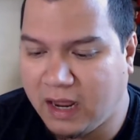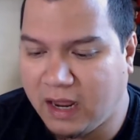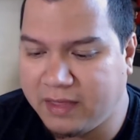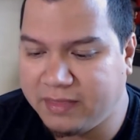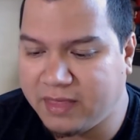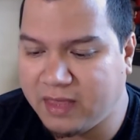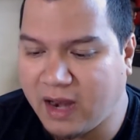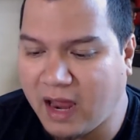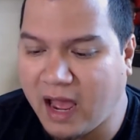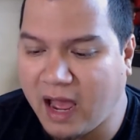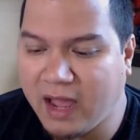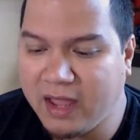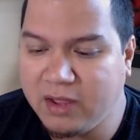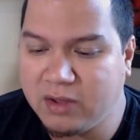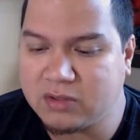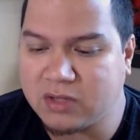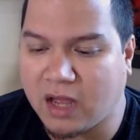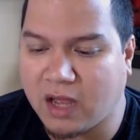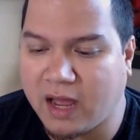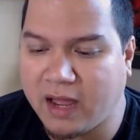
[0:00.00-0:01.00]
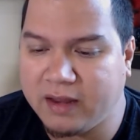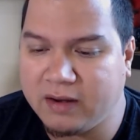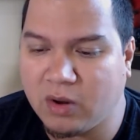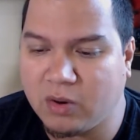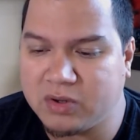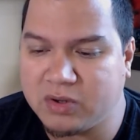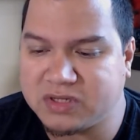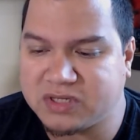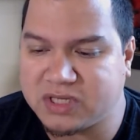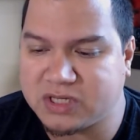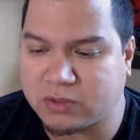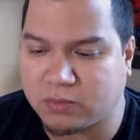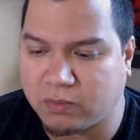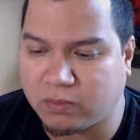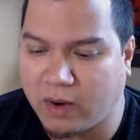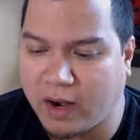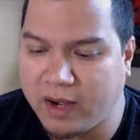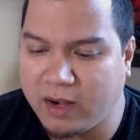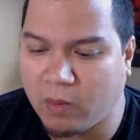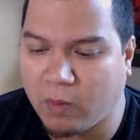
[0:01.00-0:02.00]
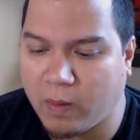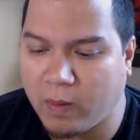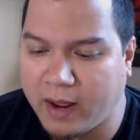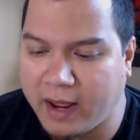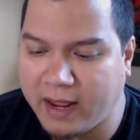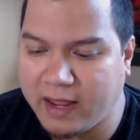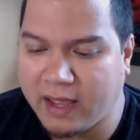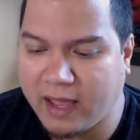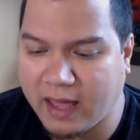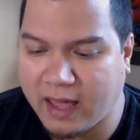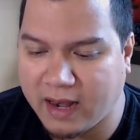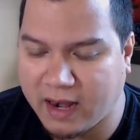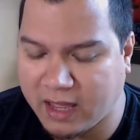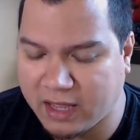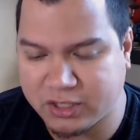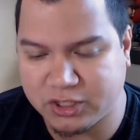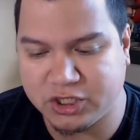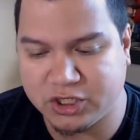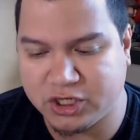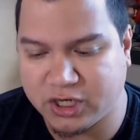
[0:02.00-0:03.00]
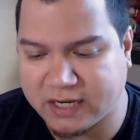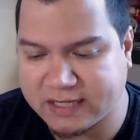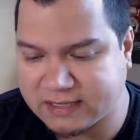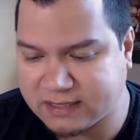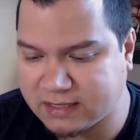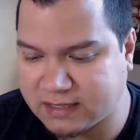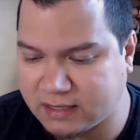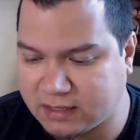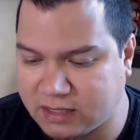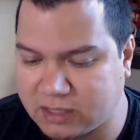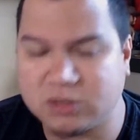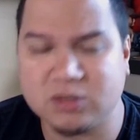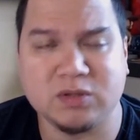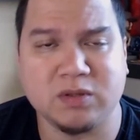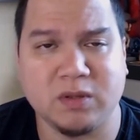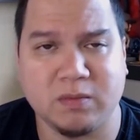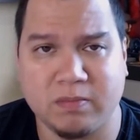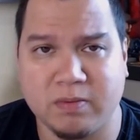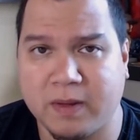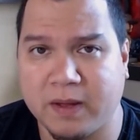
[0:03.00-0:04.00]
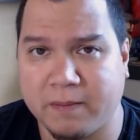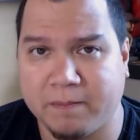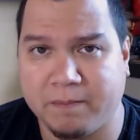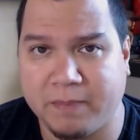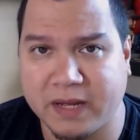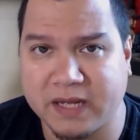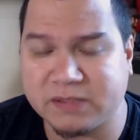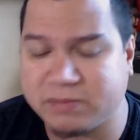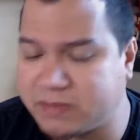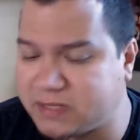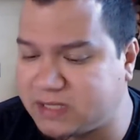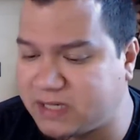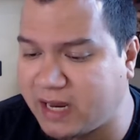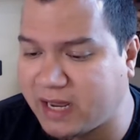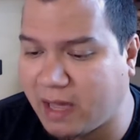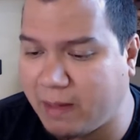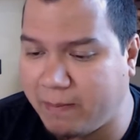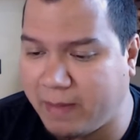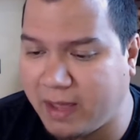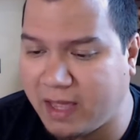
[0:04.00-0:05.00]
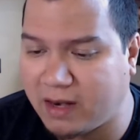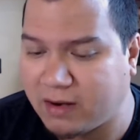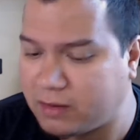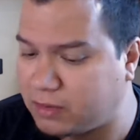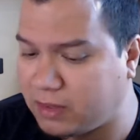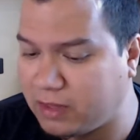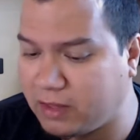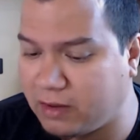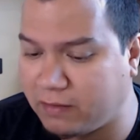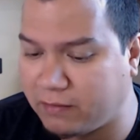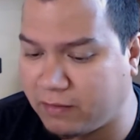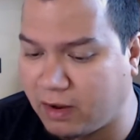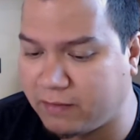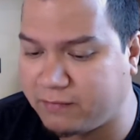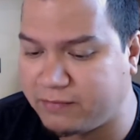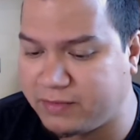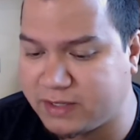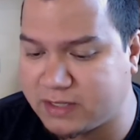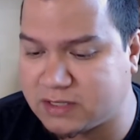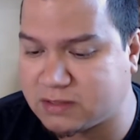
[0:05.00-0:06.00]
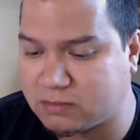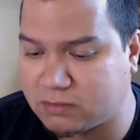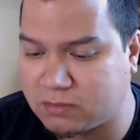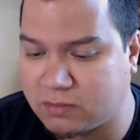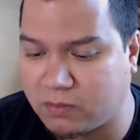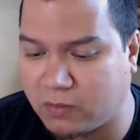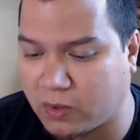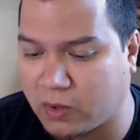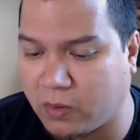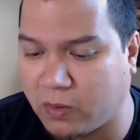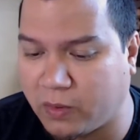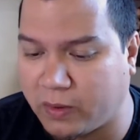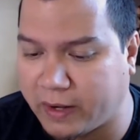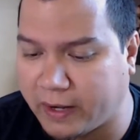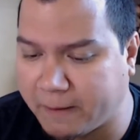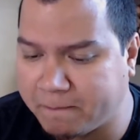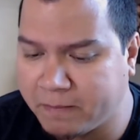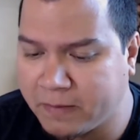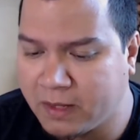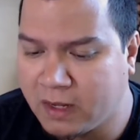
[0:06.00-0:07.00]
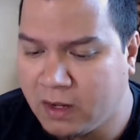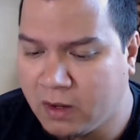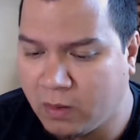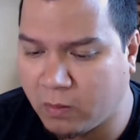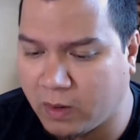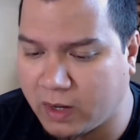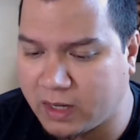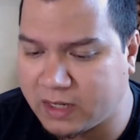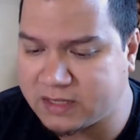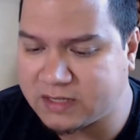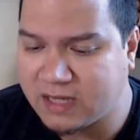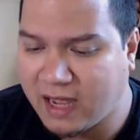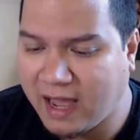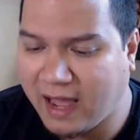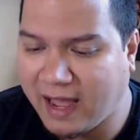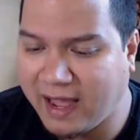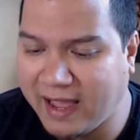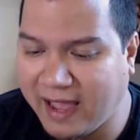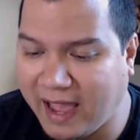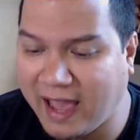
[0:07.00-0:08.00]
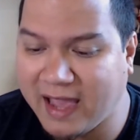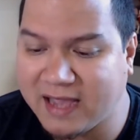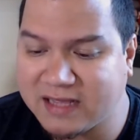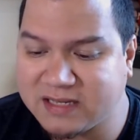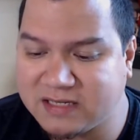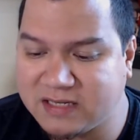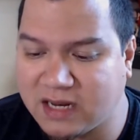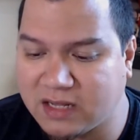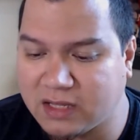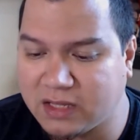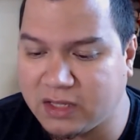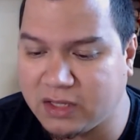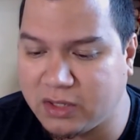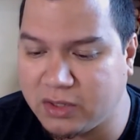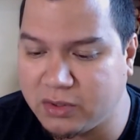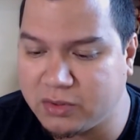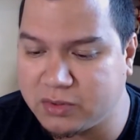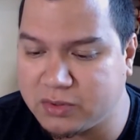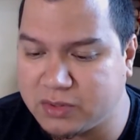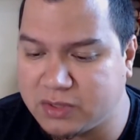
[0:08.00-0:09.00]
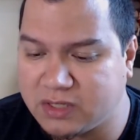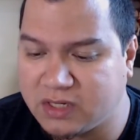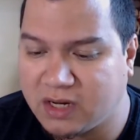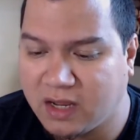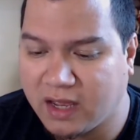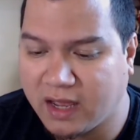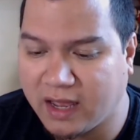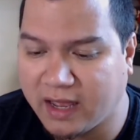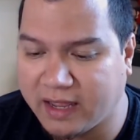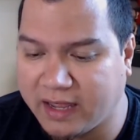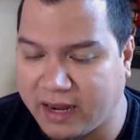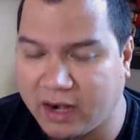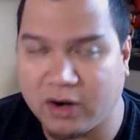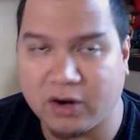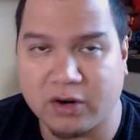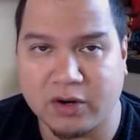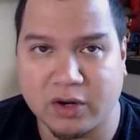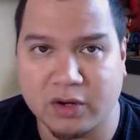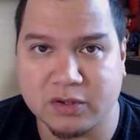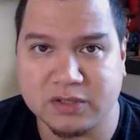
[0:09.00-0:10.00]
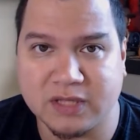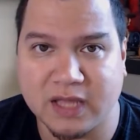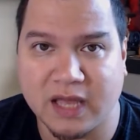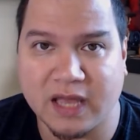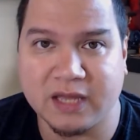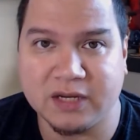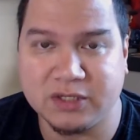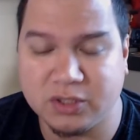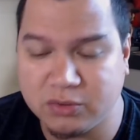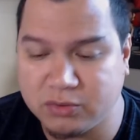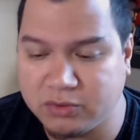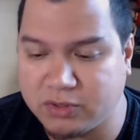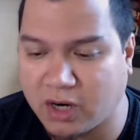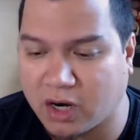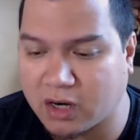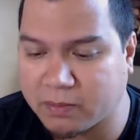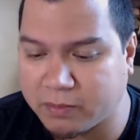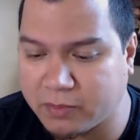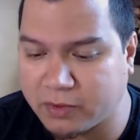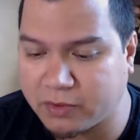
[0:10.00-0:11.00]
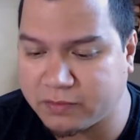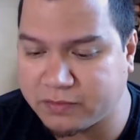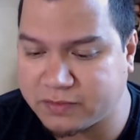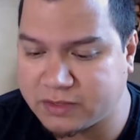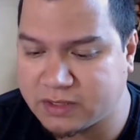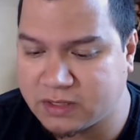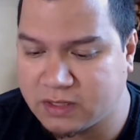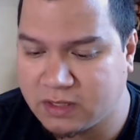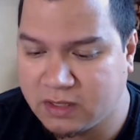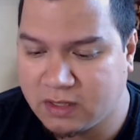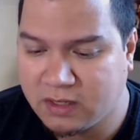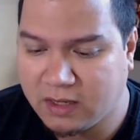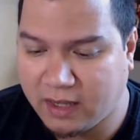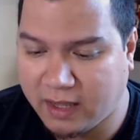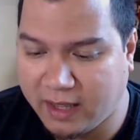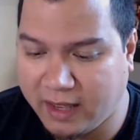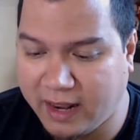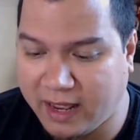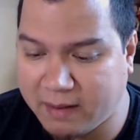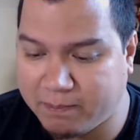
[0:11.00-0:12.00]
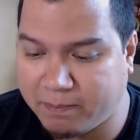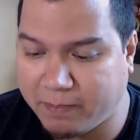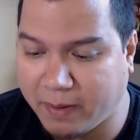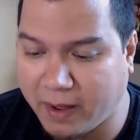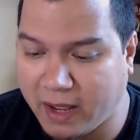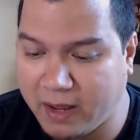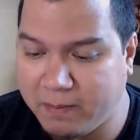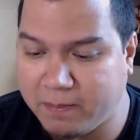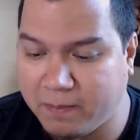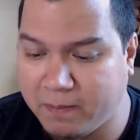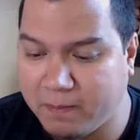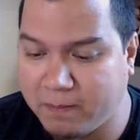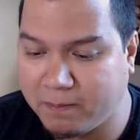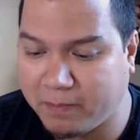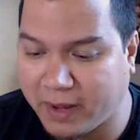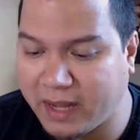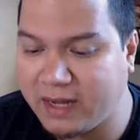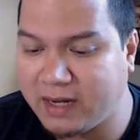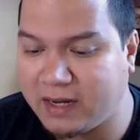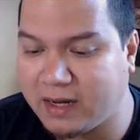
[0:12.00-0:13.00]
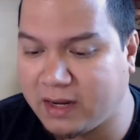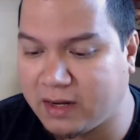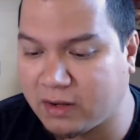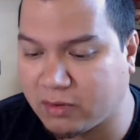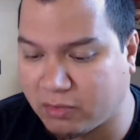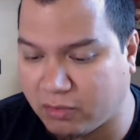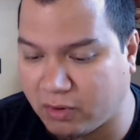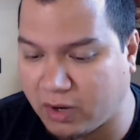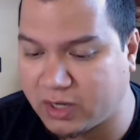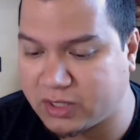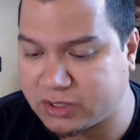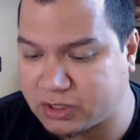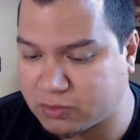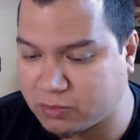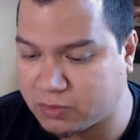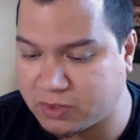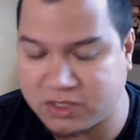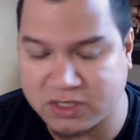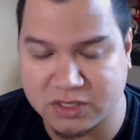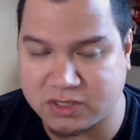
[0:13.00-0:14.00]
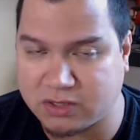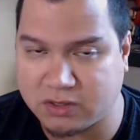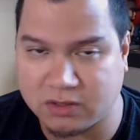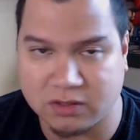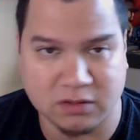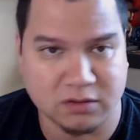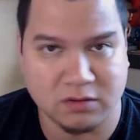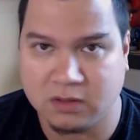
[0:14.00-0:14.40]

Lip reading: And then I noticed this right away and I adjusted. This was the biggest mistake I made of this recording, was I accidentally used a Gyarados that had 2 dark moves. It had Bite and Crunch, which is